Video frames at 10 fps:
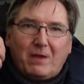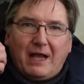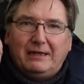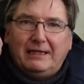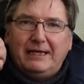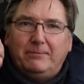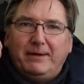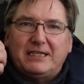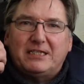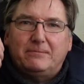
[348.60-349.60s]
A little
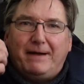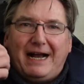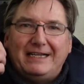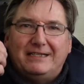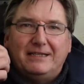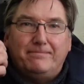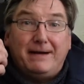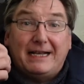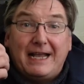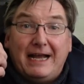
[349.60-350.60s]
bit of spice at the
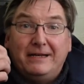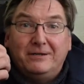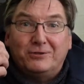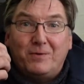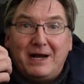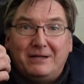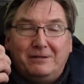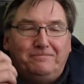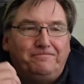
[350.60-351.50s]
back end as well,